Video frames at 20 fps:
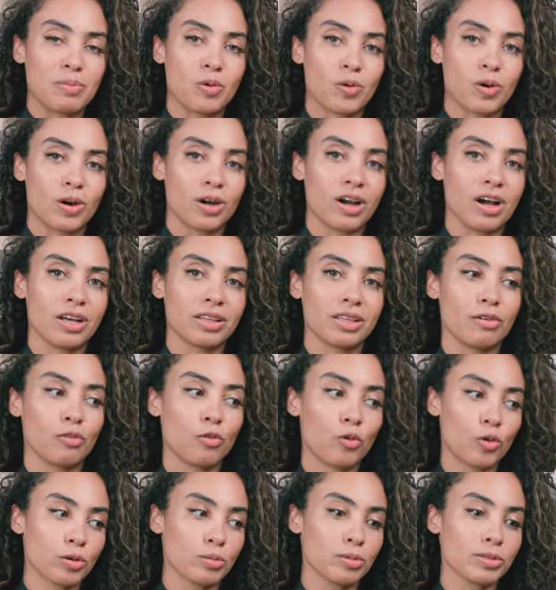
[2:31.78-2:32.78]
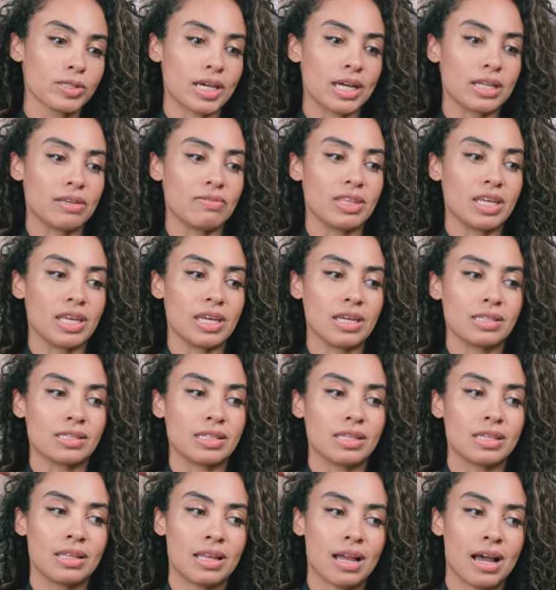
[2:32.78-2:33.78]
more on the affordable side of things
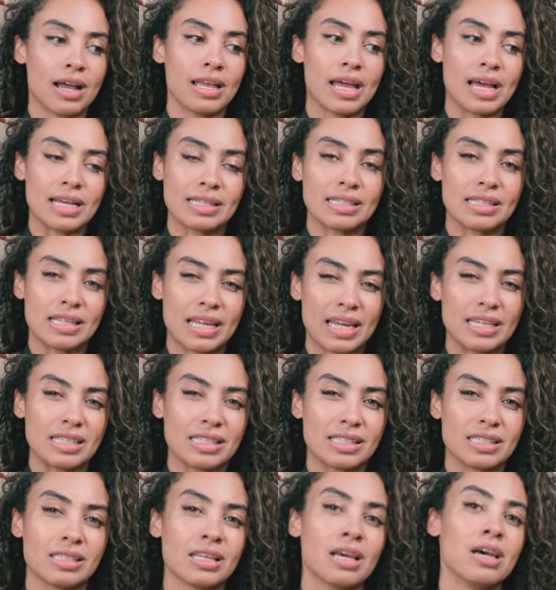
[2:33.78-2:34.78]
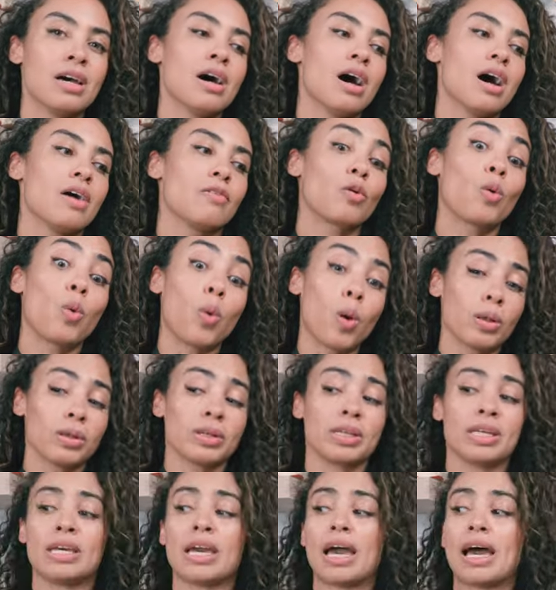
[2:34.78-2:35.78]
and not as nice of
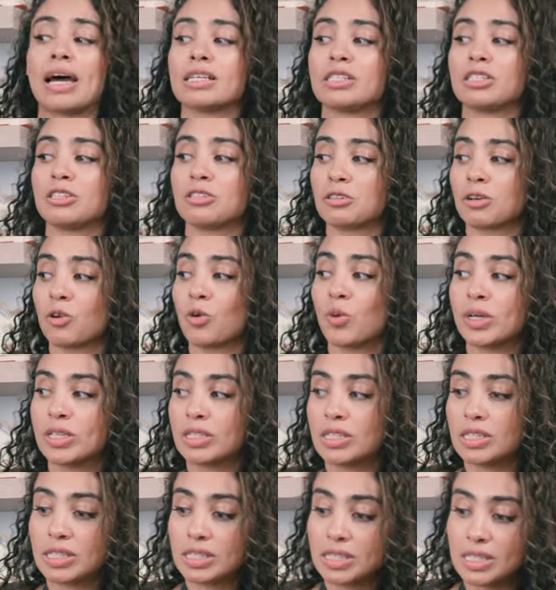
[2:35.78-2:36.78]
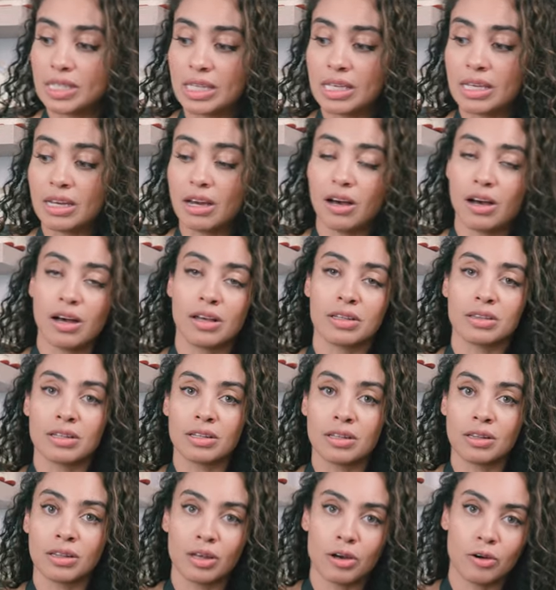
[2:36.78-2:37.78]
quality as you're going to see on
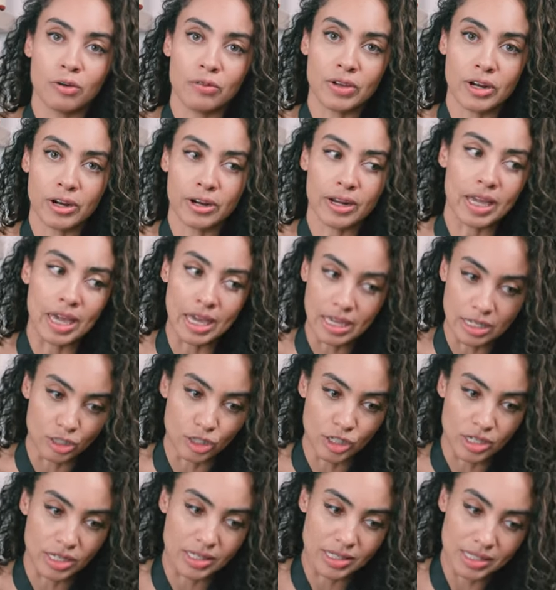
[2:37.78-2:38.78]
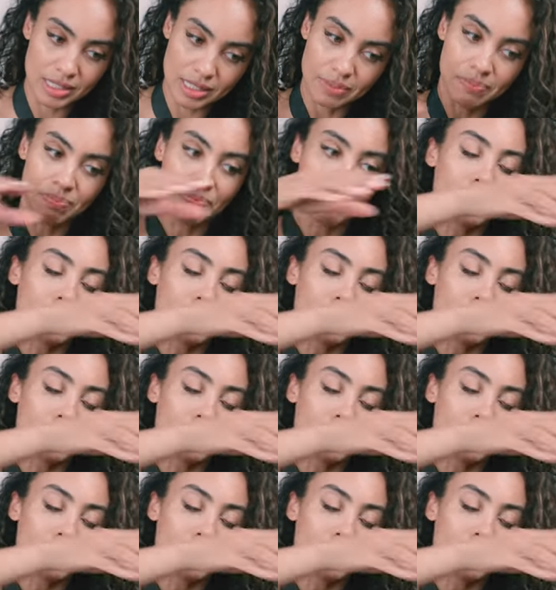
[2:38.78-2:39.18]
the low variations.